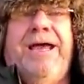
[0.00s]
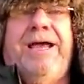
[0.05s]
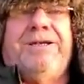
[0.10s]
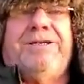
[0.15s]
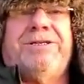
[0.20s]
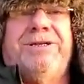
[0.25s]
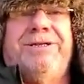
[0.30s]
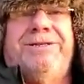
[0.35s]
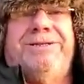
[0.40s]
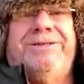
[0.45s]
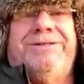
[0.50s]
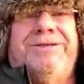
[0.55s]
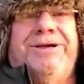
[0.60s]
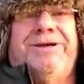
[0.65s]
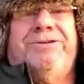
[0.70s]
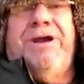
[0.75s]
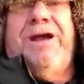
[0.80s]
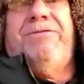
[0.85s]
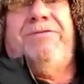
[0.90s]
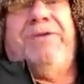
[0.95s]
excellent
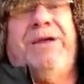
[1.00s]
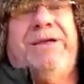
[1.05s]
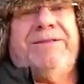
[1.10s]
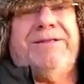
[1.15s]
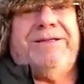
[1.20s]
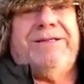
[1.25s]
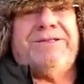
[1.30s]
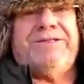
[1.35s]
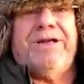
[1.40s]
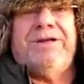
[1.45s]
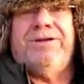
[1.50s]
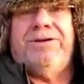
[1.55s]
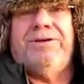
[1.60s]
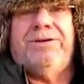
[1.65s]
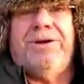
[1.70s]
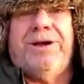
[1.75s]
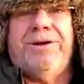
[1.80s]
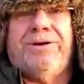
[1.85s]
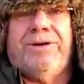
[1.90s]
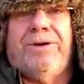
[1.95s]
graphic that is their new
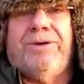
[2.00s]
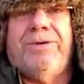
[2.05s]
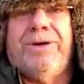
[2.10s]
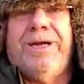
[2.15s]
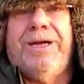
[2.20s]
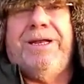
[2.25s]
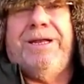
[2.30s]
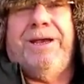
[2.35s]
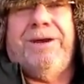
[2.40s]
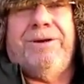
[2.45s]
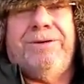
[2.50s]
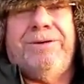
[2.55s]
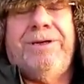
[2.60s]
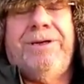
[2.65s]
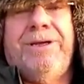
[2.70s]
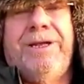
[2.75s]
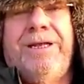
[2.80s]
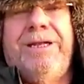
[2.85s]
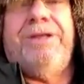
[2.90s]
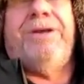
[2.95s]
logo.
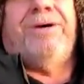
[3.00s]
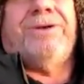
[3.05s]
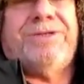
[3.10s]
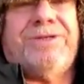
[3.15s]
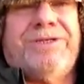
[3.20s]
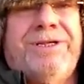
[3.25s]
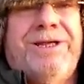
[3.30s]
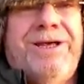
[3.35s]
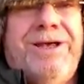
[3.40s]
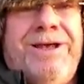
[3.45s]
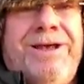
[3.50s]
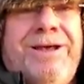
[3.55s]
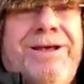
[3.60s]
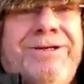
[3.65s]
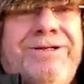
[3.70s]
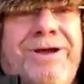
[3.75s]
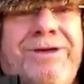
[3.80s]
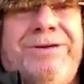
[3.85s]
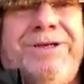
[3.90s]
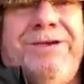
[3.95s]
Ineos
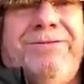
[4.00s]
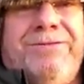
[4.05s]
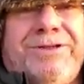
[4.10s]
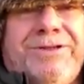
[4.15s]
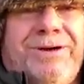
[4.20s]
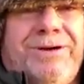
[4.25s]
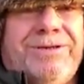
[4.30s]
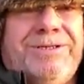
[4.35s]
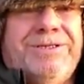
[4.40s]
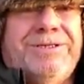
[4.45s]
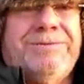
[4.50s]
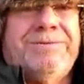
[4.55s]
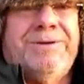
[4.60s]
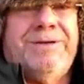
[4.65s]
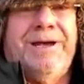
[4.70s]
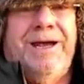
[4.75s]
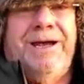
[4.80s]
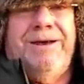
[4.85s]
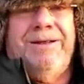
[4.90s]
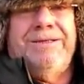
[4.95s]
don't give a toss.
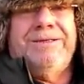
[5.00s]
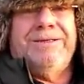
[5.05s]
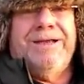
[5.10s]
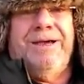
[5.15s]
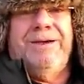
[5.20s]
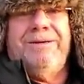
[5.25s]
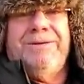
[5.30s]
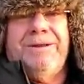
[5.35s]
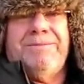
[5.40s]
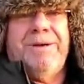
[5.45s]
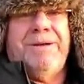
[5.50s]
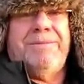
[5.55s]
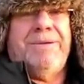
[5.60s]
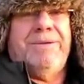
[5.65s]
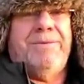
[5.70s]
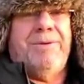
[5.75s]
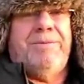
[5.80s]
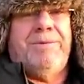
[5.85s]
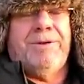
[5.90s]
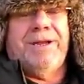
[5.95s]
And, you know, maybe
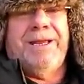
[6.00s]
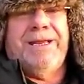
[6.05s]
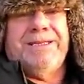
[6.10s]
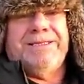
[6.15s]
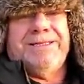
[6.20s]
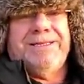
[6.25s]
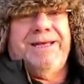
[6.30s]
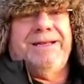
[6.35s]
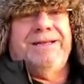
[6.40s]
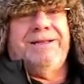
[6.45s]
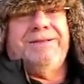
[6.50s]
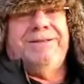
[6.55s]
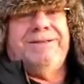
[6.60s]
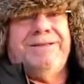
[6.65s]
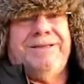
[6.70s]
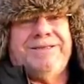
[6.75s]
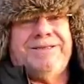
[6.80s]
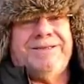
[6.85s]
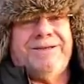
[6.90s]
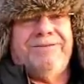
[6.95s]
we'll put a link to that under
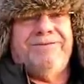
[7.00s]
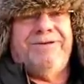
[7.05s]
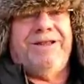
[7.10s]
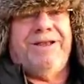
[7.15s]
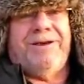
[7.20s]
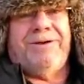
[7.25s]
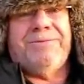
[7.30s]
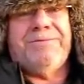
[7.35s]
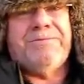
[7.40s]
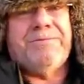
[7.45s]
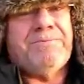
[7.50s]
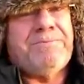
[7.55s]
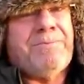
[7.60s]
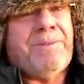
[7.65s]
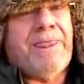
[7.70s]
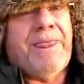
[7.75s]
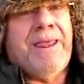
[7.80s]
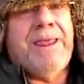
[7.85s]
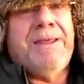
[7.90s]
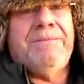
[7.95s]
this video.
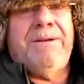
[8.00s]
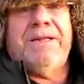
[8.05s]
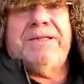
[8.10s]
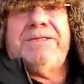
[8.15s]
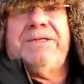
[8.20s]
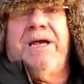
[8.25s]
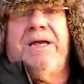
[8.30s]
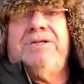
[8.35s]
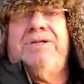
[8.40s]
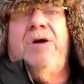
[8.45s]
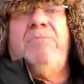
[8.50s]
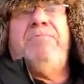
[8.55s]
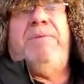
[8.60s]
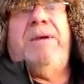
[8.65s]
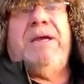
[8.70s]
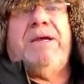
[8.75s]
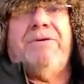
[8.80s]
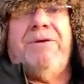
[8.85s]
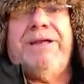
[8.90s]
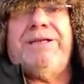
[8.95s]
But Tom
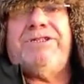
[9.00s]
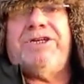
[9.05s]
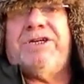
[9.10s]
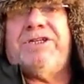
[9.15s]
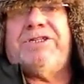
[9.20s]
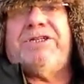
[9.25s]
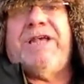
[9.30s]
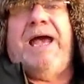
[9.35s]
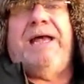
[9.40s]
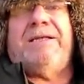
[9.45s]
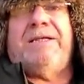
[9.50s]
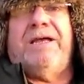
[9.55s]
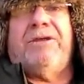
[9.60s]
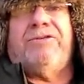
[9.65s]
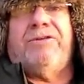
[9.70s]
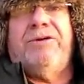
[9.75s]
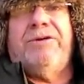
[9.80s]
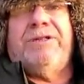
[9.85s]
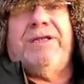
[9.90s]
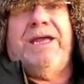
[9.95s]
Pickering just sat there
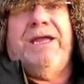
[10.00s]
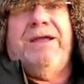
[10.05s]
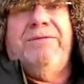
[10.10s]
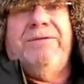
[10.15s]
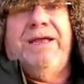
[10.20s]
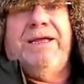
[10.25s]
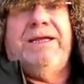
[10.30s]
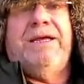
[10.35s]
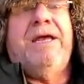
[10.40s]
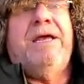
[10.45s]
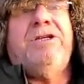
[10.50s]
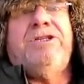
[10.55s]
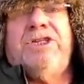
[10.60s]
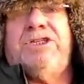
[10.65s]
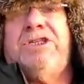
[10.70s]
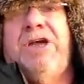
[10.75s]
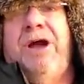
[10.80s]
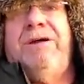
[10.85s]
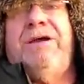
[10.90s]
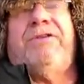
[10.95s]
through the evening,
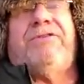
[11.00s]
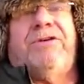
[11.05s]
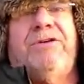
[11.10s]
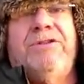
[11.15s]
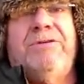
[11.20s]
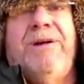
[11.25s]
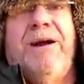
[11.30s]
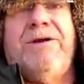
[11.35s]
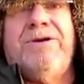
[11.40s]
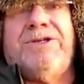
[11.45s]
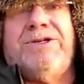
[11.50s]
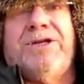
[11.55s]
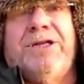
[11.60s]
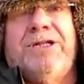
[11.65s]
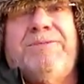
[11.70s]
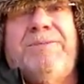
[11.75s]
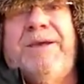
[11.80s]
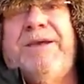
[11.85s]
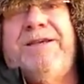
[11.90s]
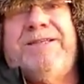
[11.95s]
just going through the
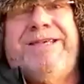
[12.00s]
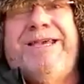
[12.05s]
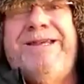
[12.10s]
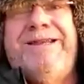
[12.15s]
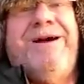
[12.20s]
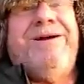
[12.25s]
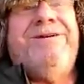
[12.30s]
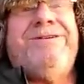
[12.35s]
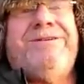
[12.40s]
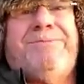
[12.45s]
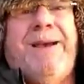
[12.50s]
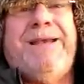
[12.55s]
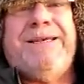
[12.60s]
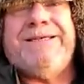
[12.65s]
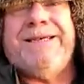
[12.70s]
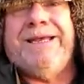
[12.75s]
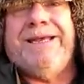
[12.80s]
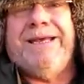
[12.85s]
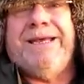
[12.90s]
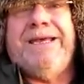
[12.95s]
motions, because he knows
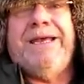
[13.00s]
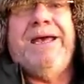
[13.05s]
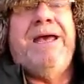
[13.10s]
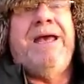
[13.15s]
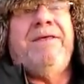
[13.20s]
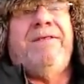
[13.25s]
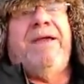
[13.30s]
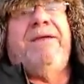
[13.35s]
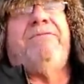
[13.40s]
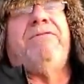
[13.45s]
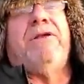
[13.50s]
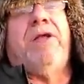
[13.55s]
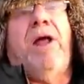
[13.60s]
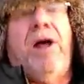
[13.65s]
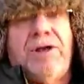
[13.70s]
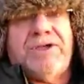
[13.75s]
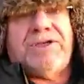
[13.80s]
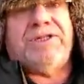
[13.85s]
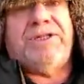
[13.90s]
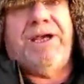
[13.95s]
basically they've
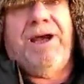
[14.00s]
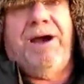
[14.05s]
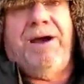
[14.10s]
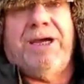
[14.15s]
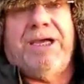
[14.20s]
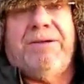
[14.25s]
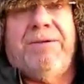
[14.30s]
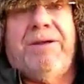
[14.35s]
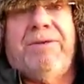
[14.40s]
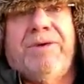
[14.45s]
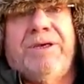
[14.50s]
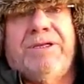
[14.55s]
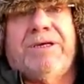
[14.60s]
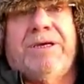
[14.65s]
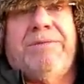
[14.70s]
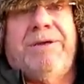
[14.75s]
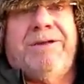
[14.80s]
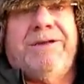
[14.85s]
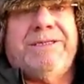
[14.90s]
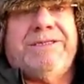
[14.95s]
lost the argument with
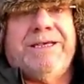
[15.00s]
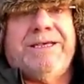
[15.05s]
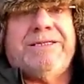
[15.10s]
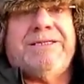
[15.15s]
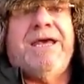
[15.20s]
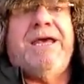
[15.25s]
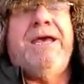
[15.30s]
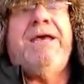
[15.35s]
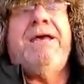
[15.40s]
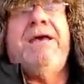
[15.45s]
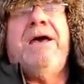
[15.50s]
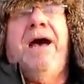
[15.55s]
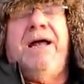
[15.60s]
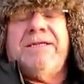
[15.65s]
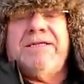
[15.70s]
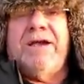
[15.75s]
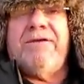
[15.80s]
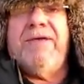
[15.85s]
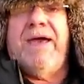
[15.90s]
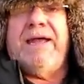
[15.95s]
communities.
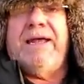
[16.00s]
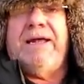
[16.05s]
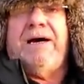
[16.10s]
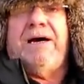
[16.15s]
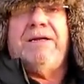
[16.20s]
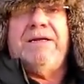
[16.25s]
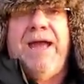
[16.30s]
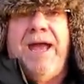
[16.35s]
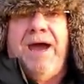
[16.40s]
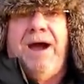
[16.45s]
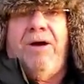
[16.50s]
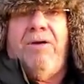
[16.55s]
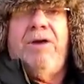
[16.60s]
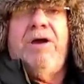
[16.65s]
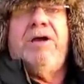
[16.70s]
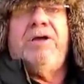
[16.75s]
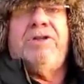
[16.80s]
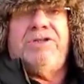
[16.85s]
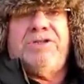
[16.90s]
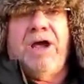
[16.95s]
And so they are now
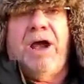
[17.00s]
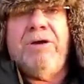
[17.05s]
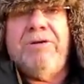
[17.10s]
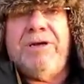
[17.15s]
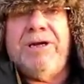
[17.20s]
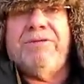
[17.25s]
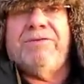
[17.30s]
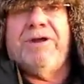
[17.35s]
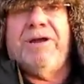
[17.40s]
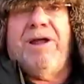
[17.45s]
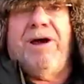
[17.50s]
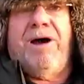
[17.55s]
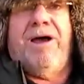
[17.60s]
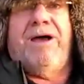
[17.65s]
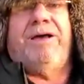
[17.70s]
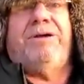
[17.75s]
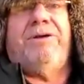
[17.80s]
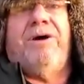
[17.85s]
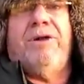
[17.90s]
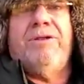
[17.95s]
totally
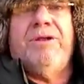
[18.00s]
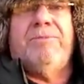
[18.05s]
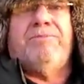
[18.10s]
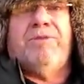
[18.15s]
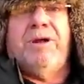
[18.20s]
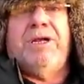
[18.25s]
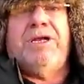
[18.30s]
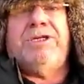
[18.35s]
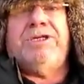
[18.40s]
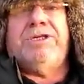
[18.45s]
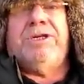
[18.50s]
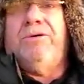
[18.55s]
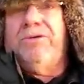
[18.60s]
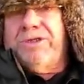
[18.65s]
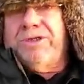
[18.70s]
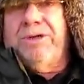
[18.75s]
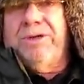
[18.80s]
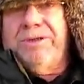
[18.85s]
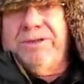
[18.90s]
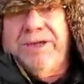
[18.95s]
reliant on the British
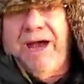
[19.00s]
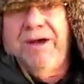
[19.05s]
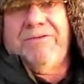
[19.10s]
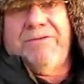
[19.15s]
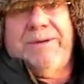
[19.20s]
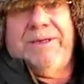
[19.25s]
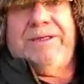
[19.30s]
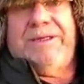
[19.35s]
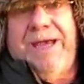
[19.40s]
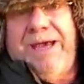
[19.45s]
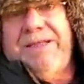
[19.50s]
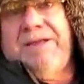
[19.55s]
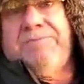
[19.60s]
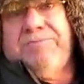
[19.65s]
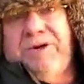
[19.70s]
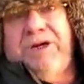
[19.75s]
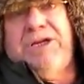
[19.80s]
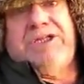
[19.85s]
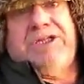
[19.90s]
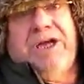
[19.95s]
government, yeah, the
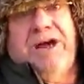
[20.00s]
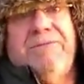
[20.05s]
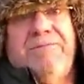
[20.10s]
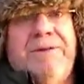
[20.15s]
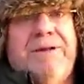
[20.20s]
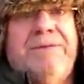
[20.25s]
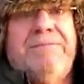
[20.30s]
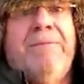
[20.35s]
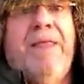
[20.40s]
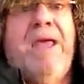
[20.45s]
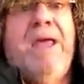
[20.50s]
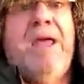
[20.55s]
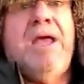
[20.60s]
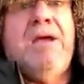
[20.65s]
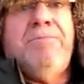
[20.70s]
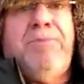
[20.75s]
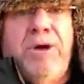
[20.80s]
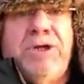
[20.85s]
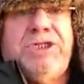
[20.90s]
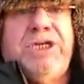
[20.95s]
British government,
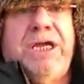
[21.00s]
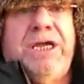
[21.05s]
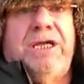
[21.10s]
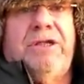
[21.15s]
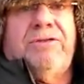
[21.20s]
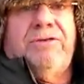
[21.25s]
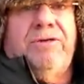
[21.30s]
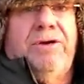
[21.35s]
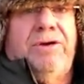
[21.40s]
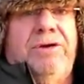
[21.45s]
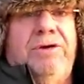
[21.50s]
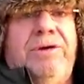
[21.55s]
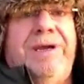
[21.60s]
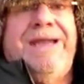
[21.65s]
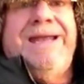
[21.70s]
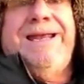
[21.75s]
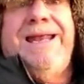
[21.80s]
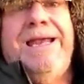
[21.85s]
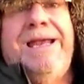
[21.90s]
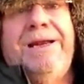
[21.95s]
pushing it through
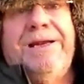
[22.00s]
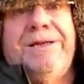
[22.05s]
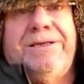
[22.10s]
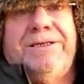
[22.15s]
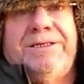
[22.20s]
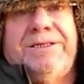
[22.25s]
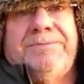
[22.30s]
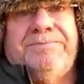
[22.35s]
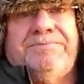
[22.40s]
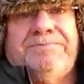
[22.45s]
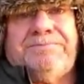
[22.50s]
in England.